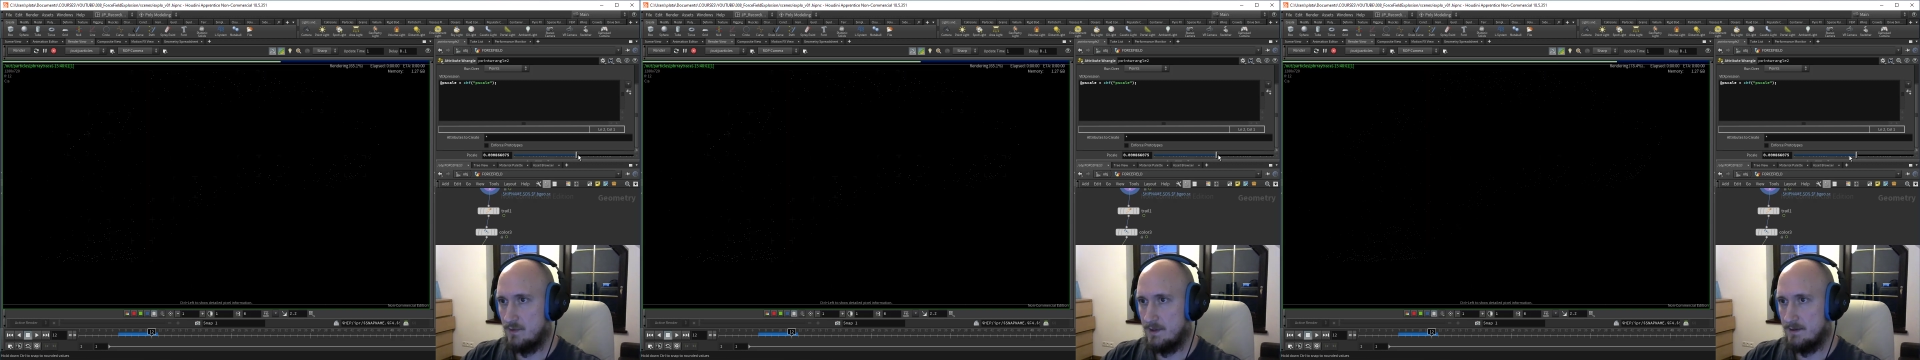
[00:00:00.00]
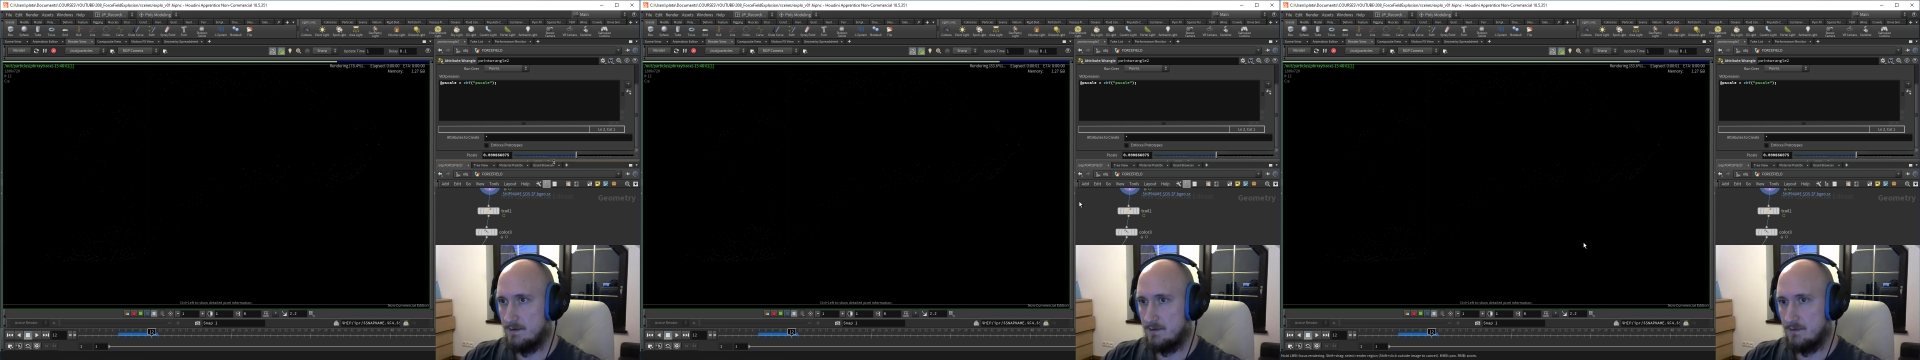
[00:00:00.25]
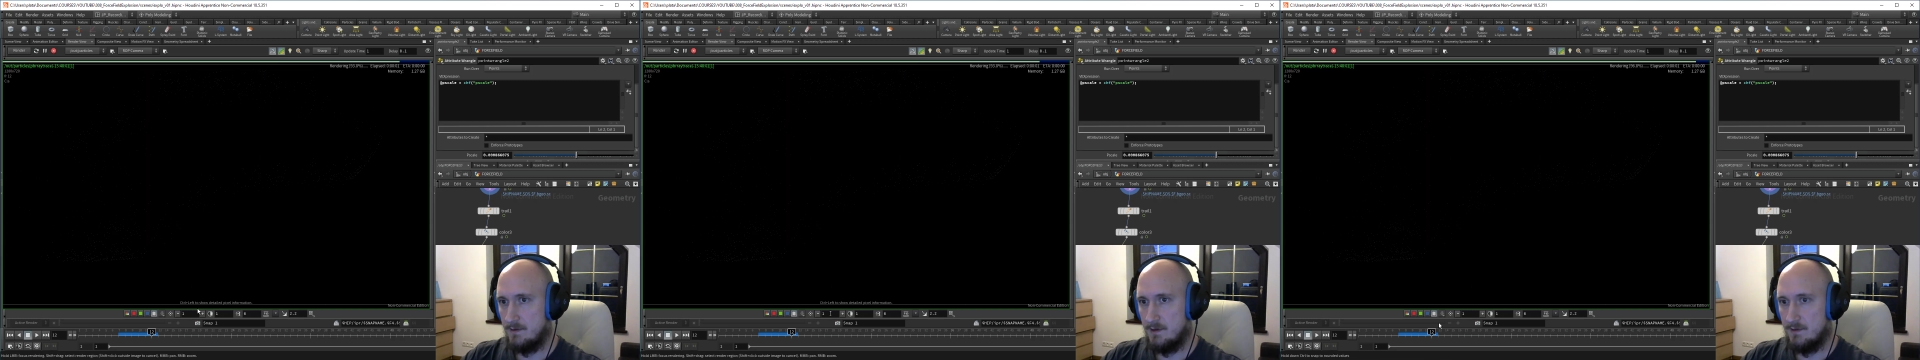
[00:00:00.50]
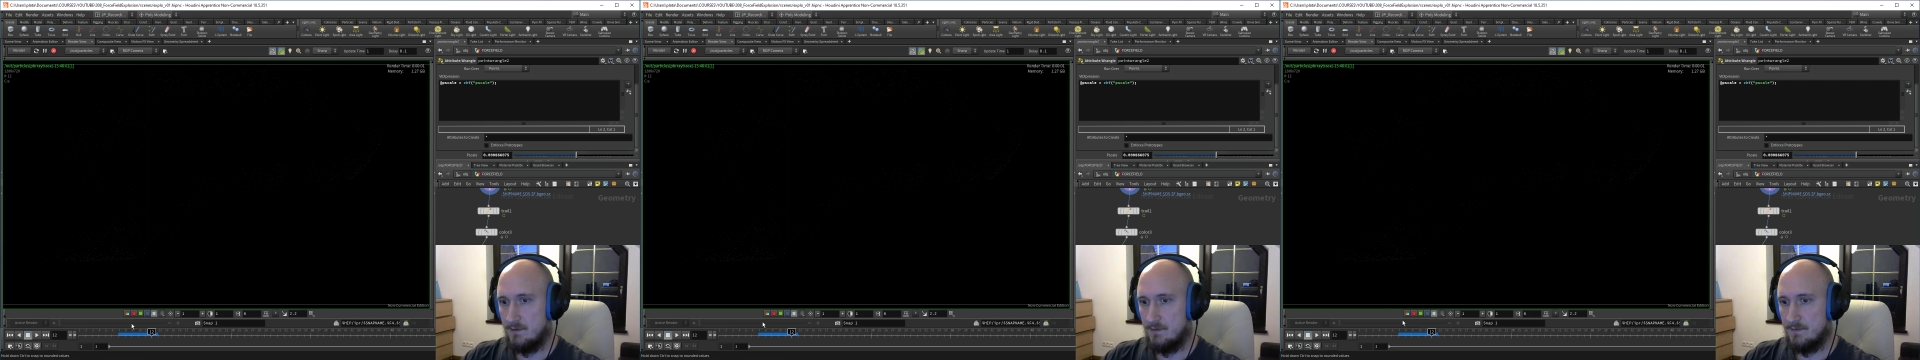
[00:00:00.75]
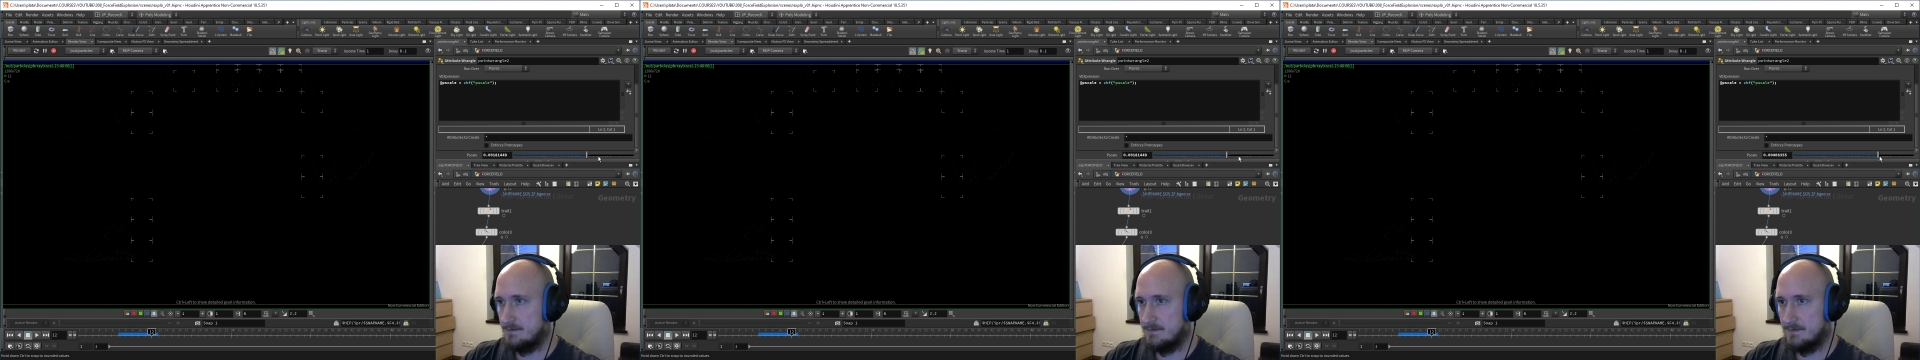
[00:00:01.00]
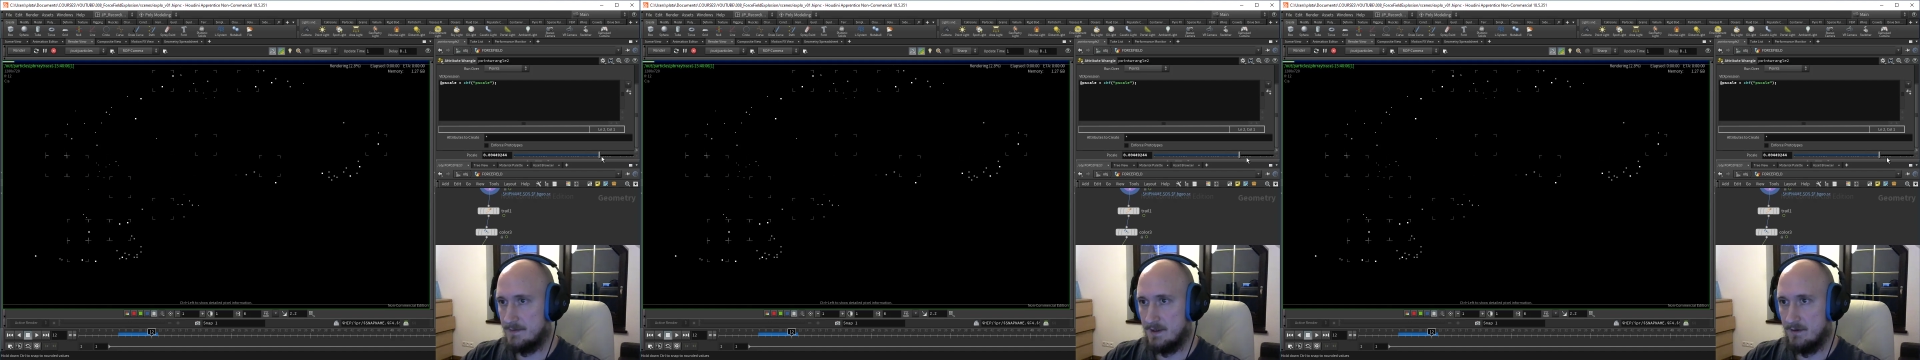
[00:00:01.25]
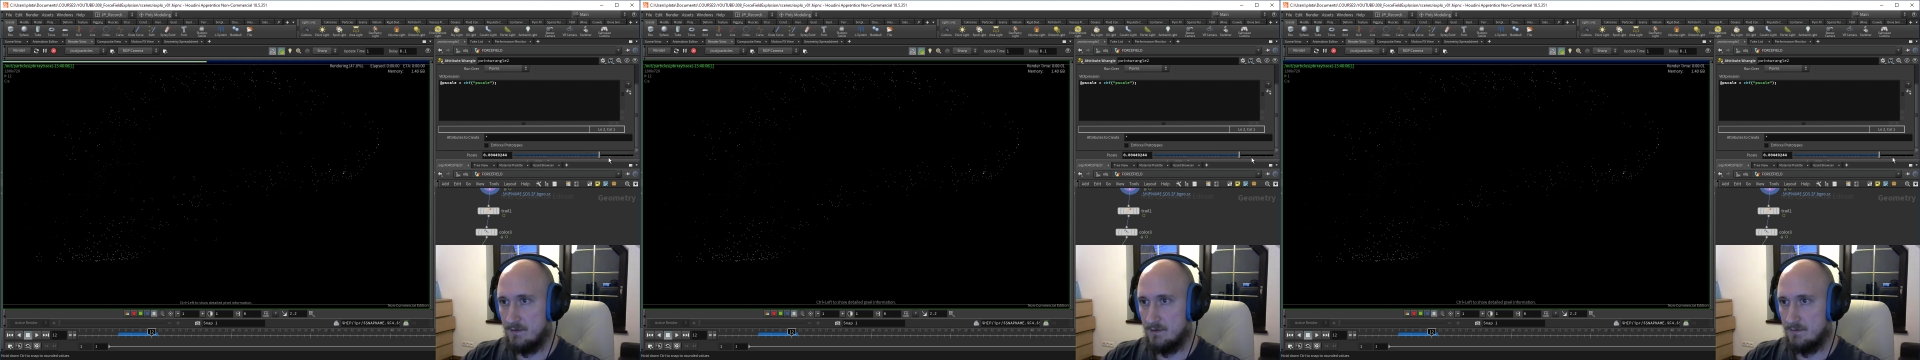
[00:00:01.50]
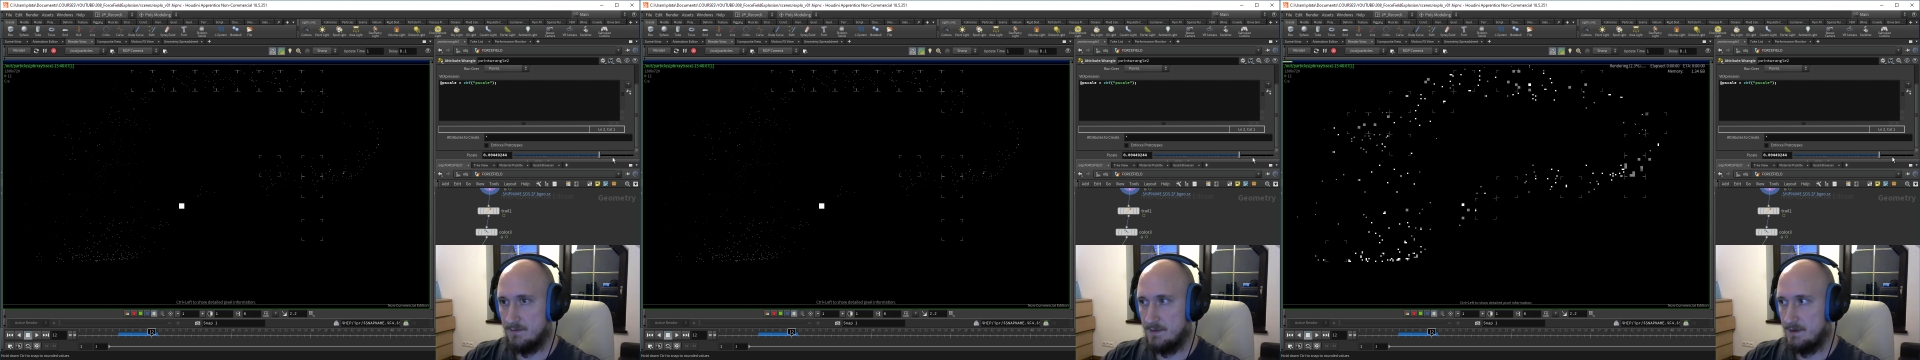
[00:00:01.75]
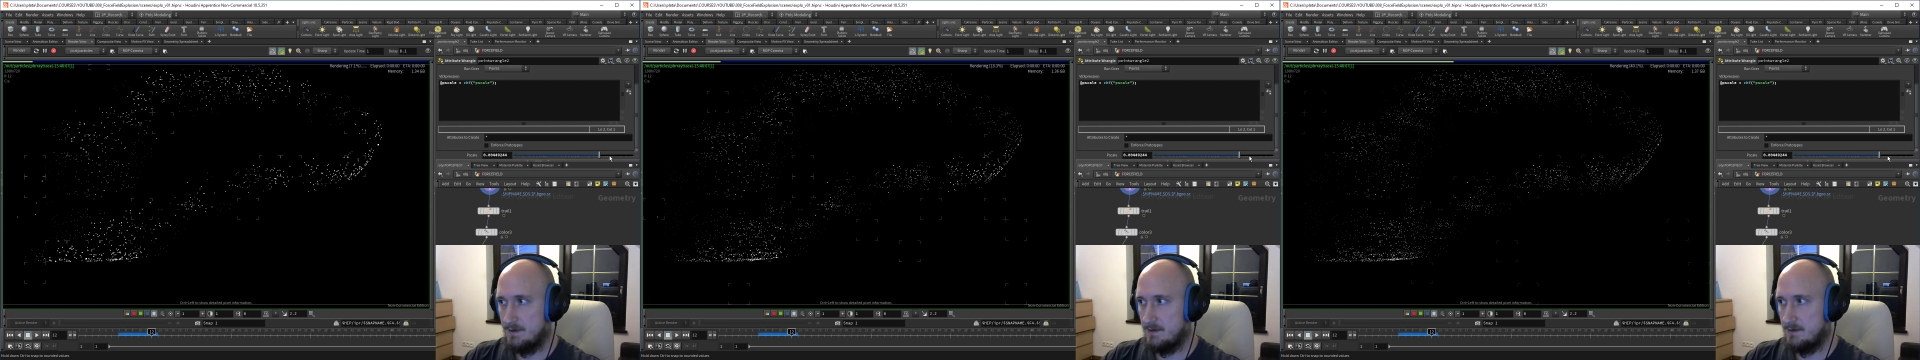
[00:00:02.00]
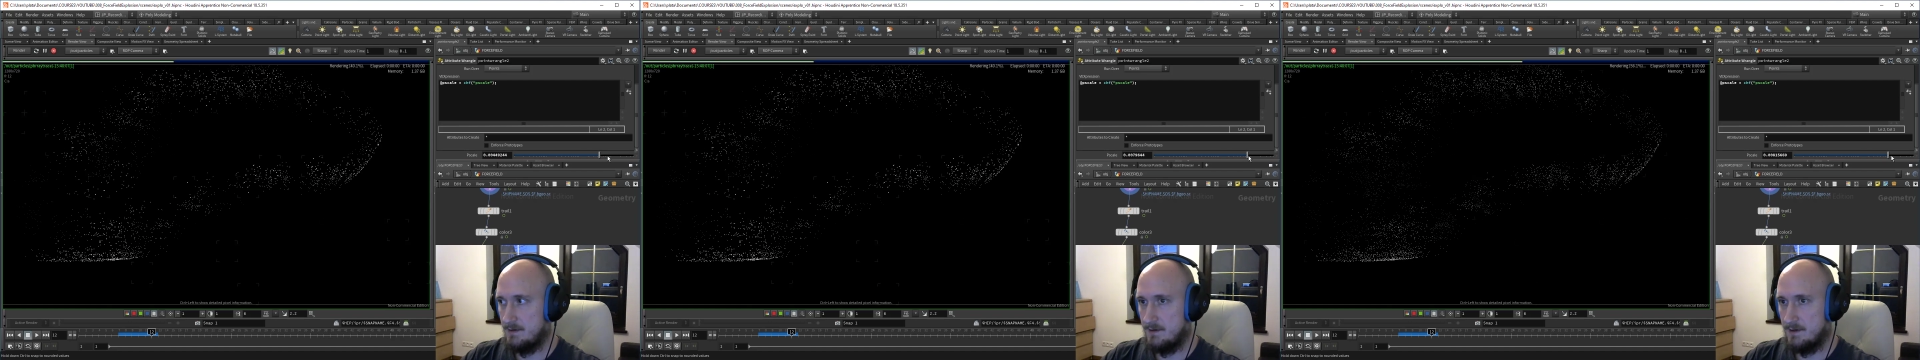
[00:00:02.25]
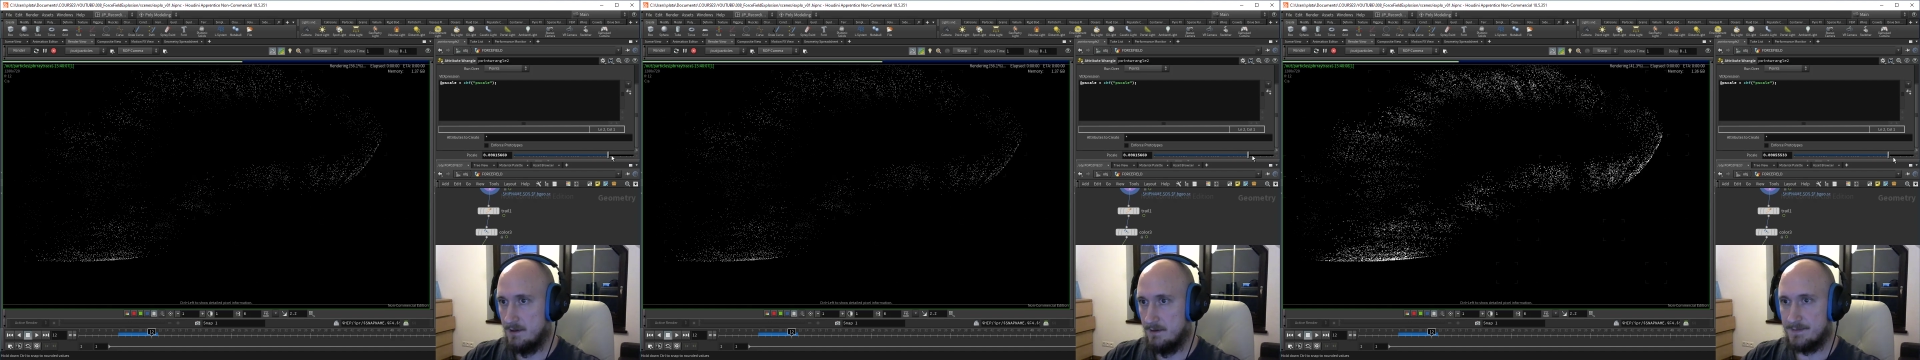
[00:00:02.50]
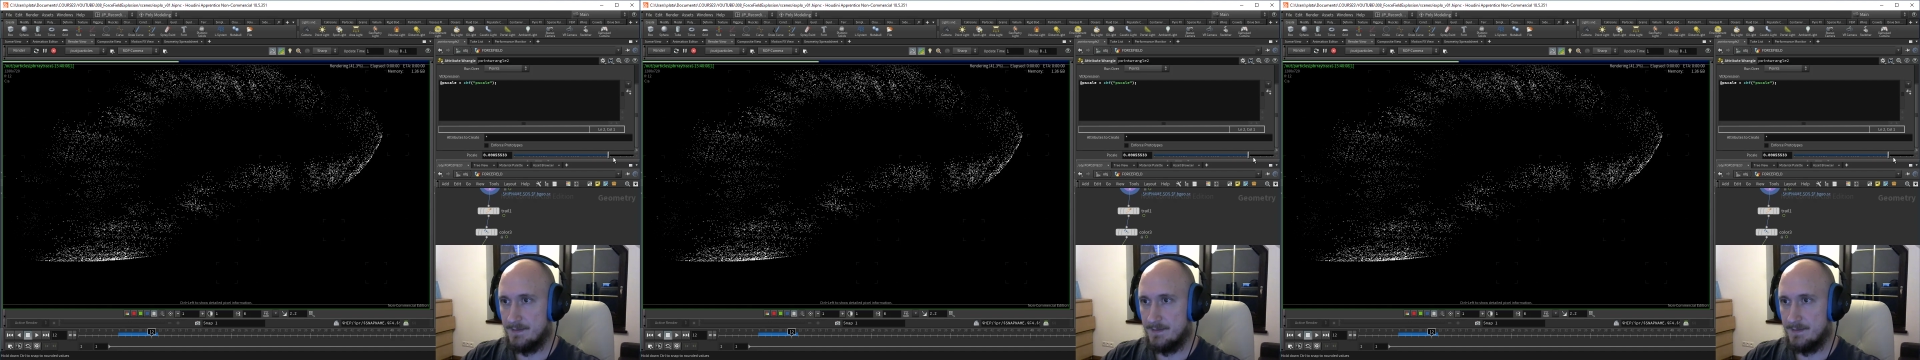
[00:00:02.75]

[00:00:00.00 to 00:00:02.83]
low, there won't be none.